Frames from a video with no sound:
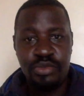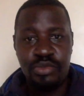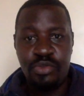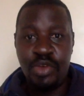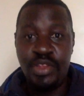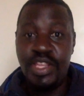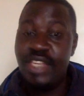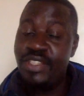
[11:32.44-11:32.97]

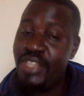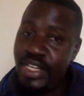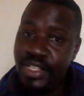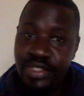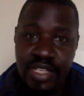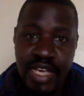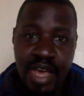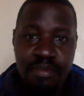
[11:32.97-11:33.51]
When the
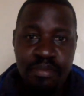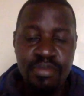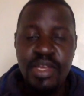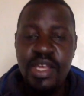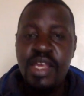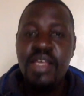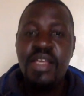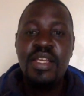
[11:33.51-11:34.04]
injuries come,
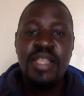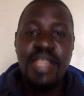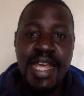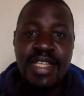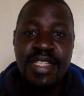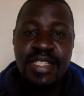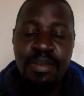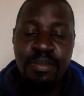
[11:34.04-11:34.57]
that
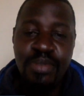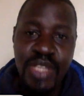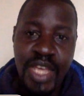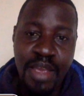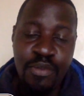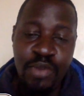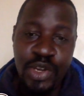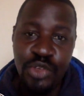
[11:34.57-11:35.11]
is the
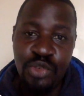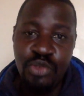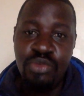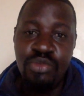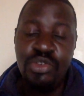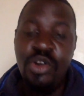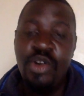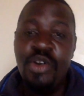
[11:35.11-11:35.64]
time when you
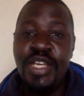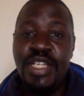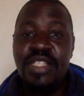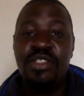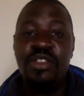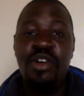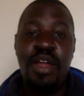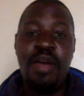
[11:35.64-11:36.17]
know it
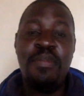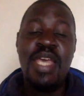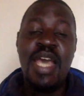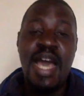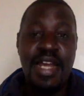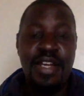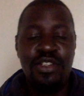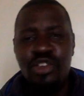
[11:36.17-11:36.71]
is going to be
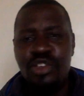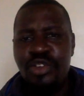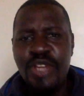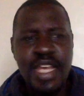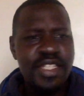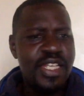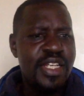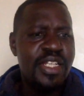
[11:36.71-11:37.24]
hard. So
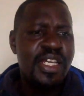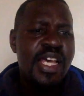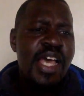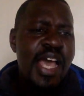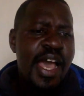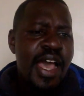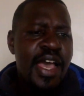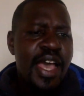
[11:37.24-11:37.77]
United,
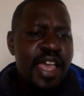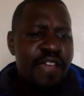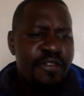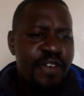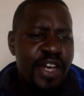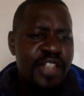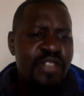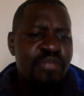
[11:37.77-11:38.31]
in
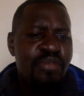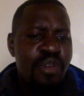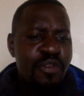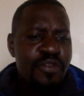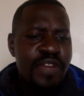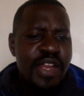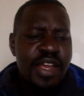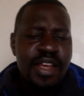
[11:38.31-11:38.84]
fact,
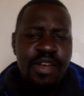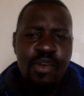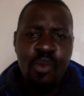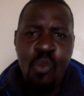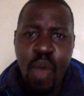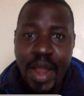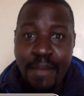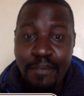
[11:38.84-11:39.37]
moved
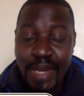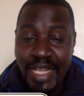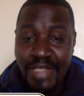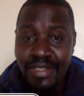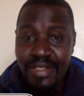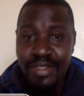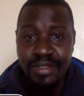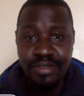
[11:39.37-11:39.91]
one
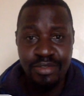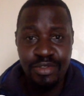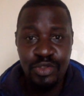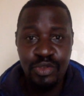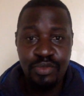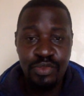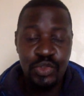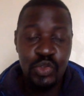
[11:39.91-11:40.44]
place
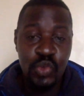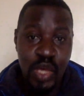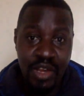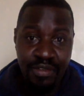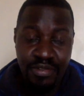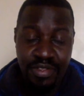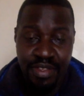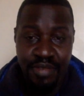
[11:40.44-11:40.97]
to
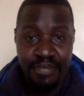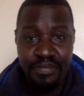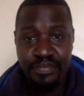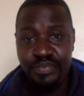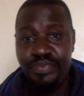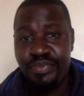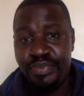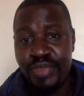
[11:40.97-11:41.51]
12th
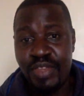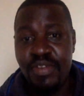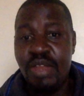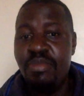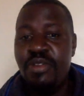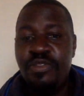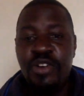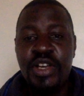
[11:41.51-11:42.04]
even
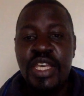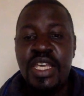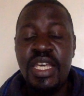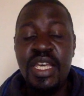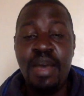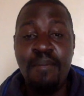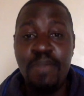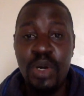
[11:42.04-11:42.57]
before
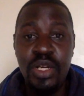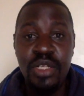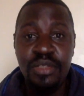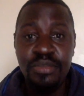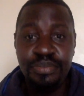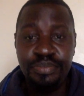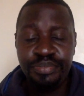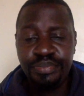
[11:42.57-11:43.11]
kicking a ball.
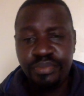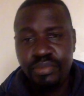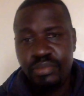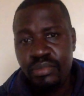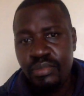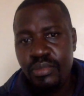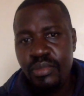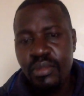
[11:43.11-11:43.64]

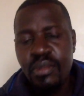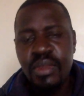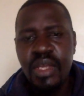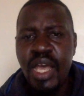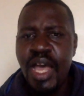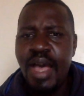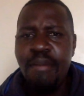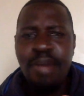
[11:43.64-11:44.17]

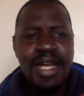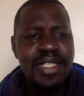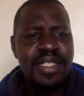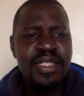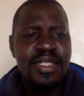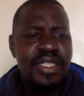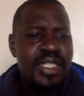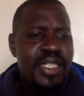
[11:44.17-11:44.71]
But